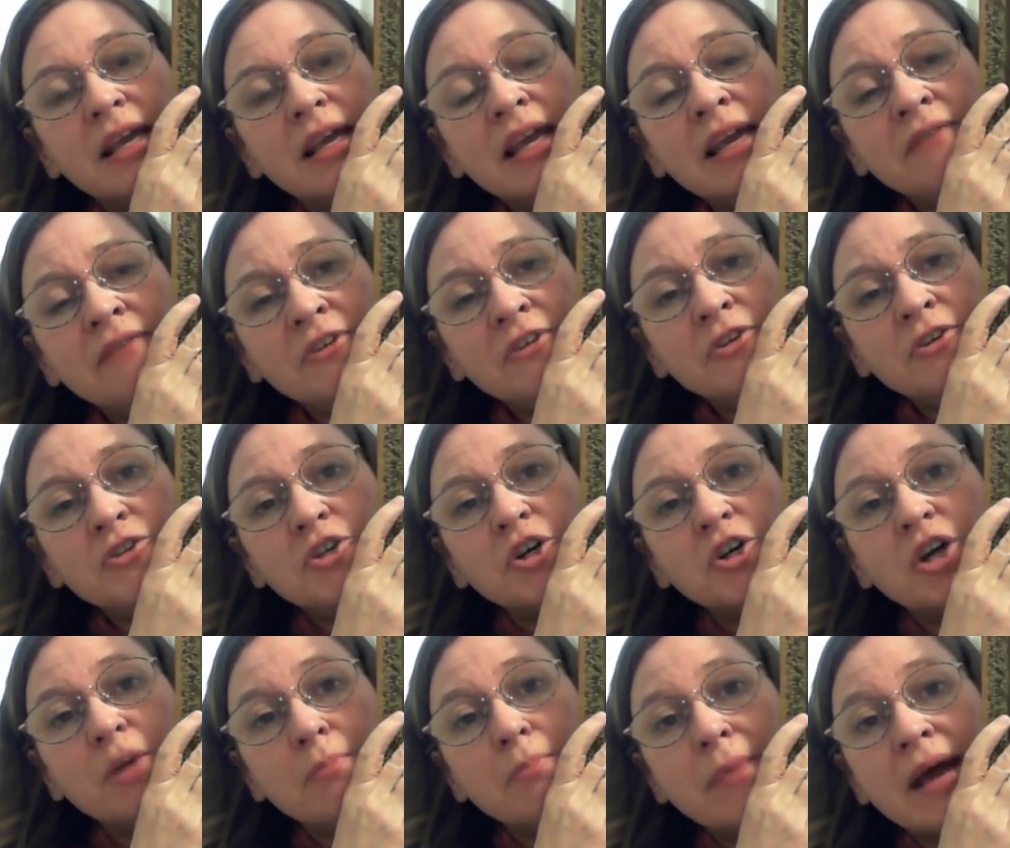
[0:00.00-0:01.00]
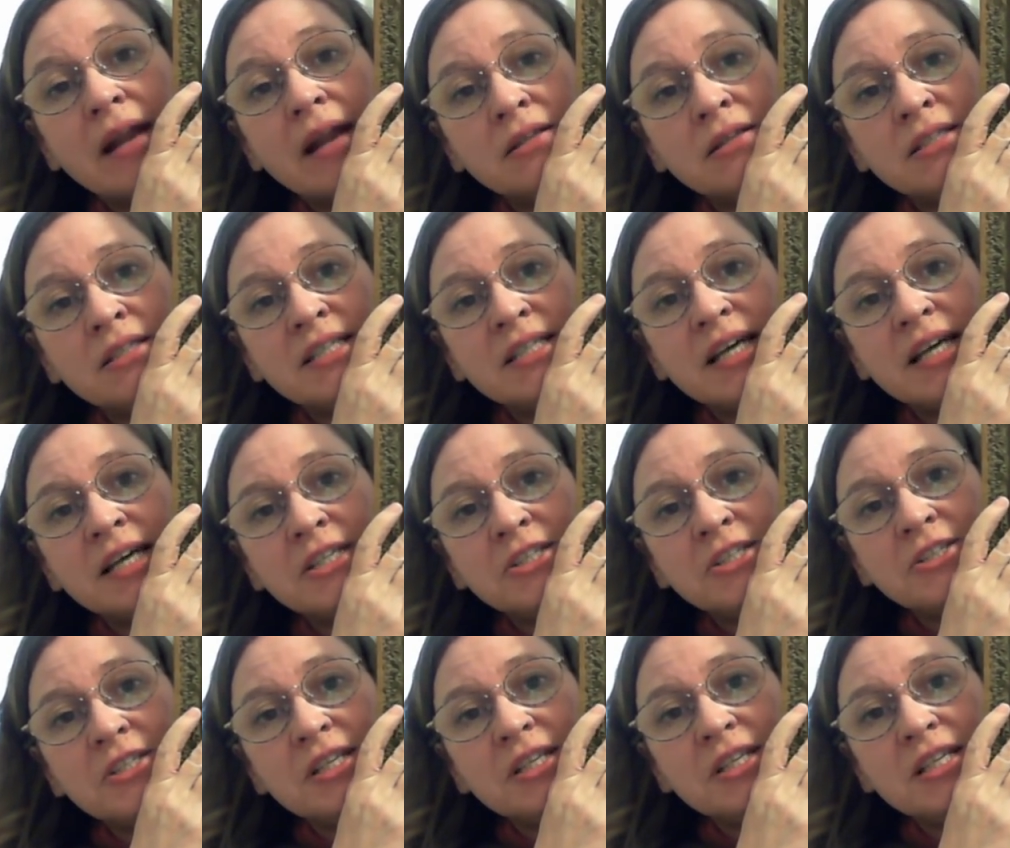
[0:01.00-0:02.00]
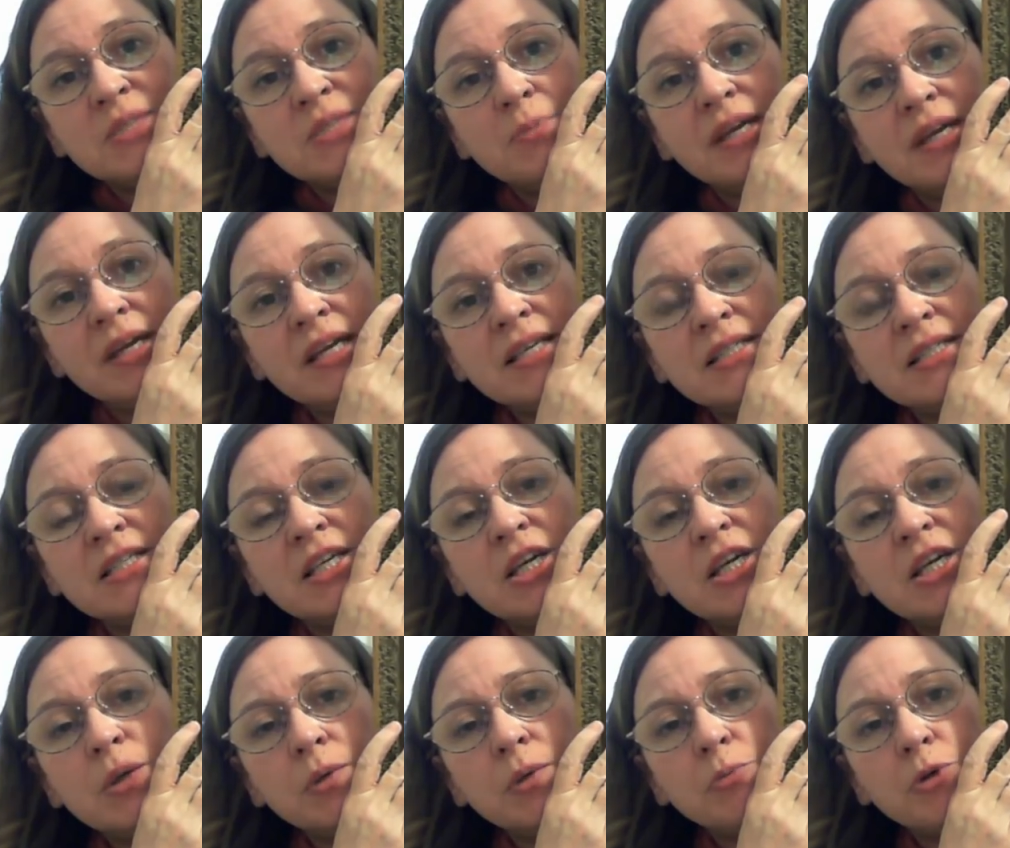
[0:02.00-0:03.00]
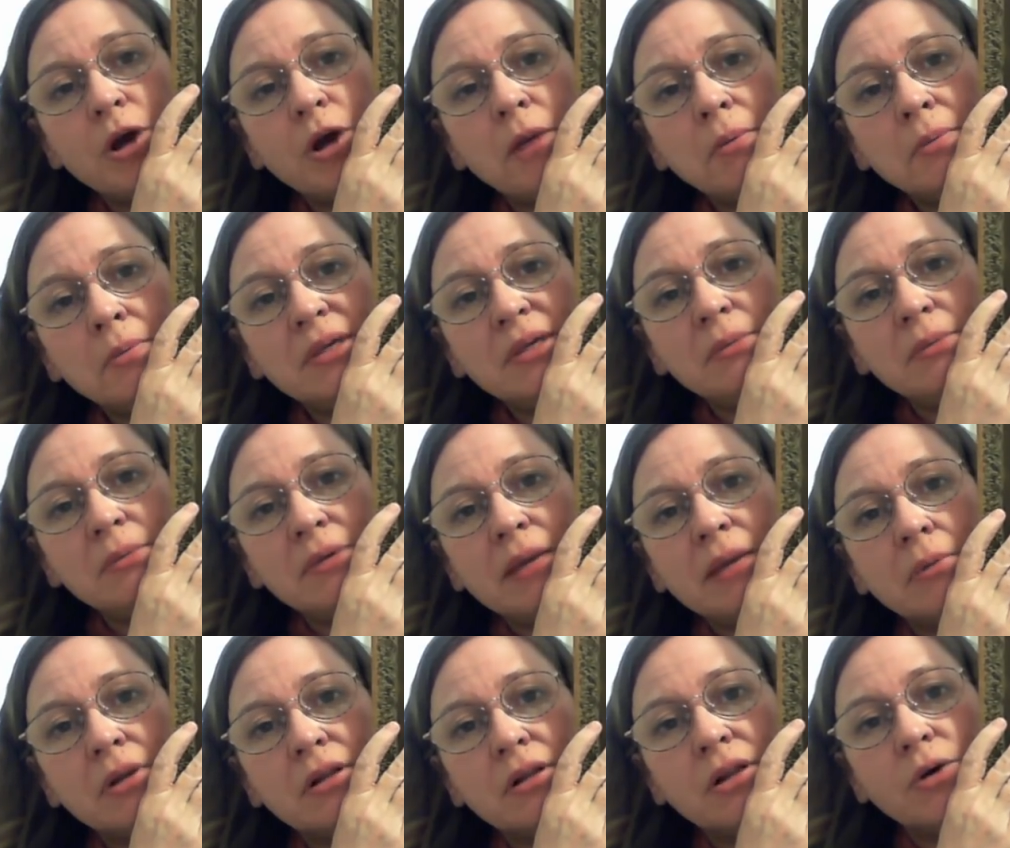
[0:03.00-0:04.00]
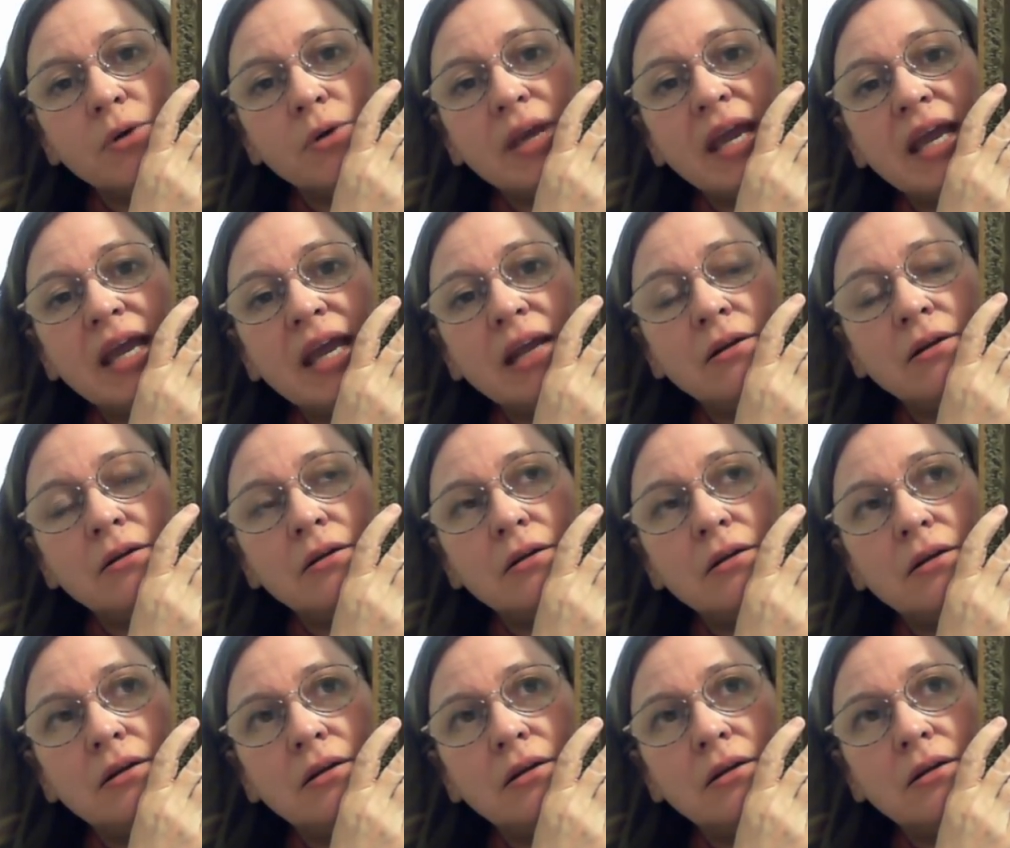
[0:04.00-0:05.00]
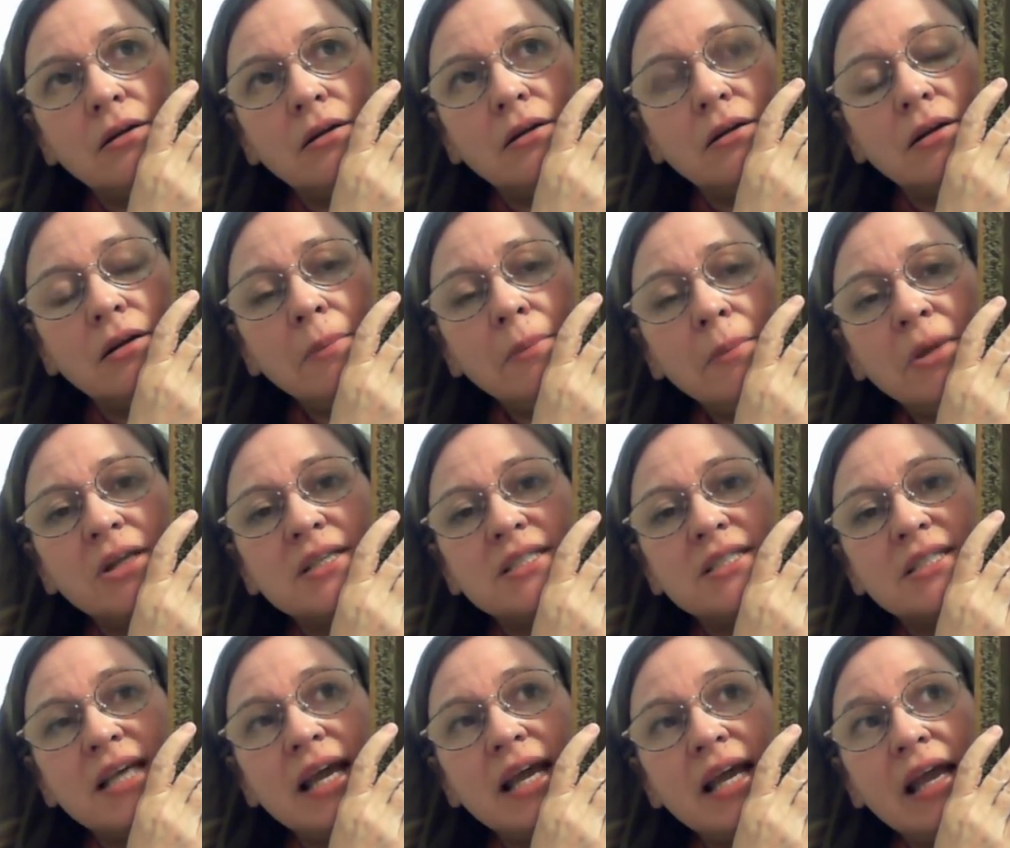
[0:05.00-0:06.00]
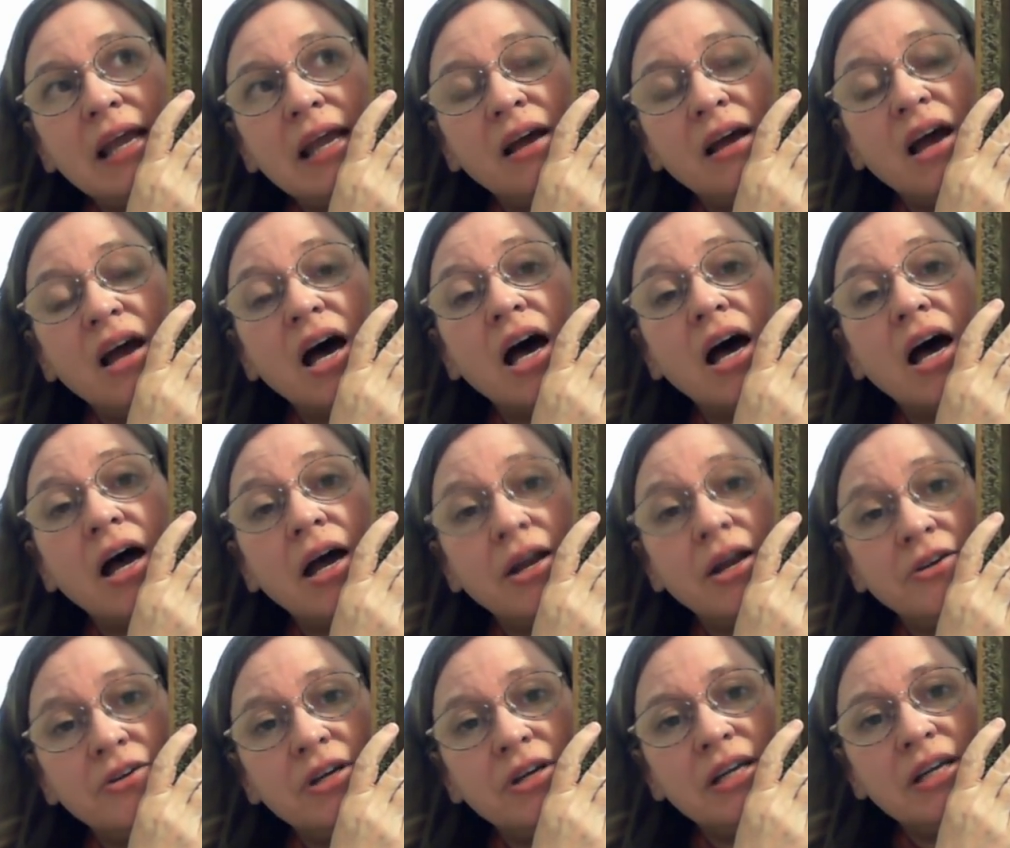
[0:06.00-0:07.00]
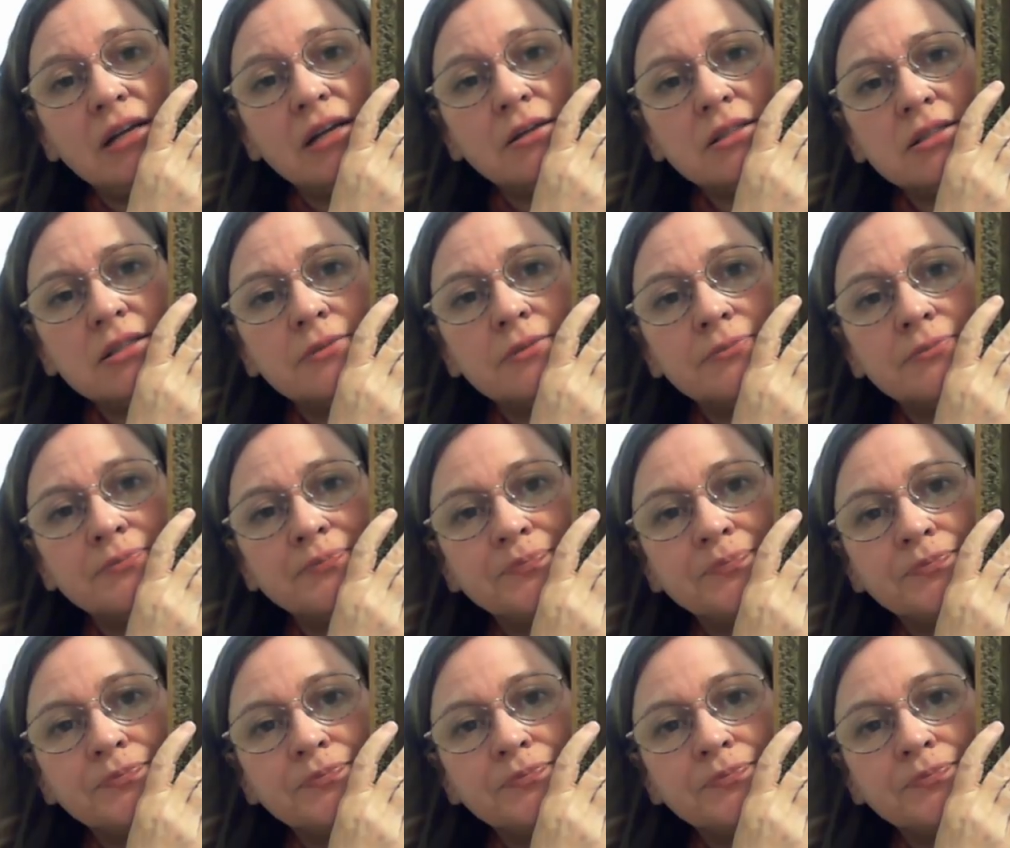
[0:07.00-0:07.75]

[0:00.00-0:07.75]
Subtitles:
If you took a metal detector to this piece, you would probably be able to locate, I'm gonna say, 100 needles.